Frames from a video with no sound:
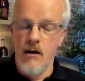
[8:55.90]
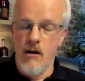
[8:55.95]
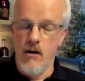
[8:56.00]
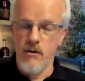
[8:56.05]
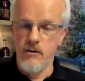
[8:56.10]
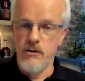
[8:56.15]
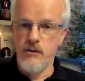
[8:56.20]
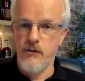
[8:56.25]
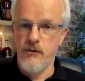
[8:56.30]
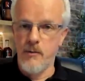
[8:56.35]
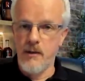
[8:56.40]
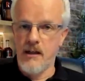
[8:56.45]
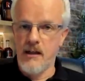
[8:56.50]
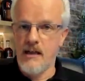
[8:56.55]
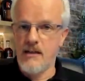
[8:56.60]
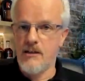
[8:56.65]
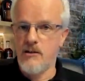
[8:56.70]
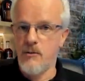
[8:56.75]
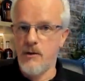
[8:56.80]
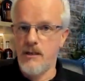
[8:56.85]
Also from the
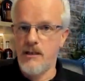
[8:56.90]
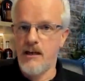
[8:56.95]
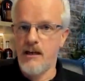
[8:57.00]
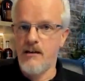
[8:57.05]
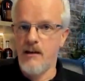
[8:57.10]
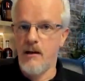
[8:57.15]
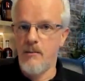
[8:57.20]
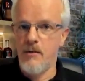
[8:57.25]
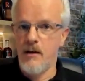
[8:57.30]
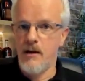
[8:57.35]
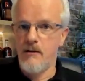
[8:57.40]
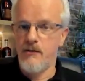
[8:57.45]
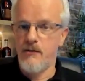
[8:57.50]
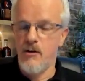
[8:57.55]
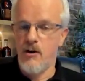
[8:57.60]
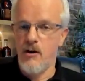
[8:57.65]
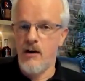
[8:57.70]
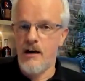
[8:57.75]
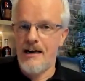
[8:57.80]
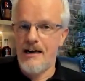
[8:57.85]
Glasgow Whisky Club, I've
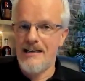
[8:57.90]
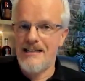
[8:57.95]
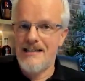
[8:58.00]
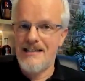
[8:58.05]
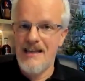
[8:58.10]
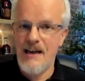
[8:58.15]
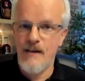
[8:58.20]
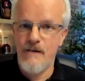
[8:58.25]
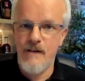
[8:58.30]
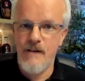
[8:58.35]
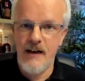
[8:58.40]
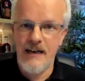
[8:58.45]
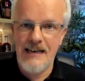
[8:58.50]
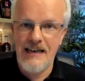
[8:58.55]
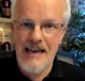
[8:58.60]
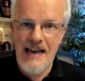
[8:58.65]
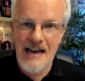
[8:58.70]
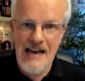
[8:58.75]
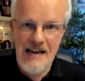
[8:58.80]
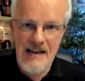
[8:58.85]
got Stefan
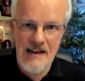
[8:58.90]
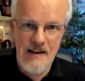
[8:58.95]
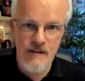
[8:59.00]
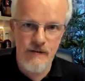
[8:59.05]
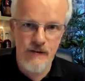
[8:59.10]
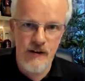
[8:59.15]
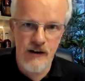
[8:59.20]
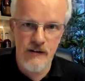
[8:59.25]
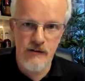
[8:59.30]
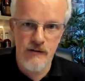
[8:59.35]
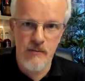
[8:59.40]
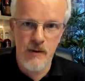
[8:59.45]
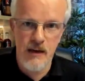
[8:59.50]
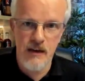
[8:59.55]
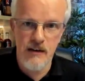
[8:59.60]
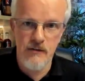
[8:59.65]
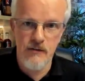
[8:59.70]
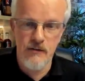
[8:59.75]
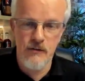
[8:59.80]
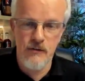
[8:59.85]
Ka, a friend of
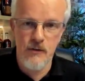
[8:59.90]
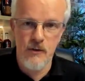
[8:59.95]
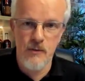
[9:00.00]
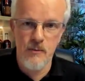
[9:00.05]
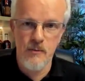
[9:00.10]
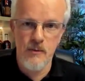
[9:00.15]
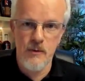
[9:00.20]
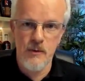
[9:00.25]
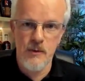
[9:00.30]
mine from